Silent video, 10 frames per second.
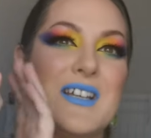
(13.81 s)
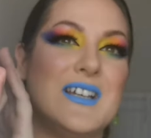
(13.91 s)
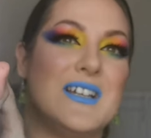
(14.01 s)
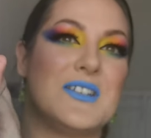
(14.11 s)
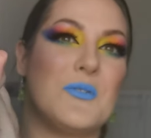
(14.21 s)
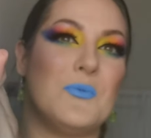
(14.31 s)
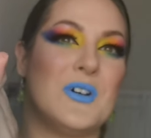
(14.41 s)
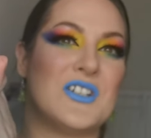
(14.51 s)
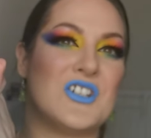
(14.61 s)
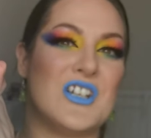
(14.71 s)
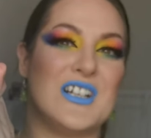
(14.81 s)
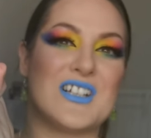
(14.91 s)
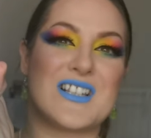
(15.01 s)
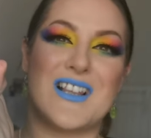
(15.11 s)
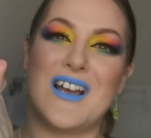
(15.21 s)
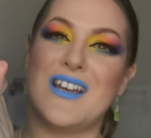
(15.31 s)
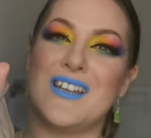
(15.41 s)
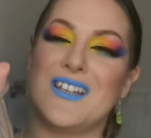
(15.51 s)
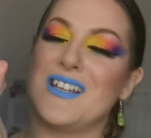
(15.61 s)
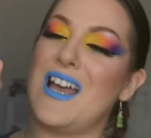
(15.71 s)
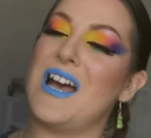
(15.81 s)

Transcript: is what she looks like.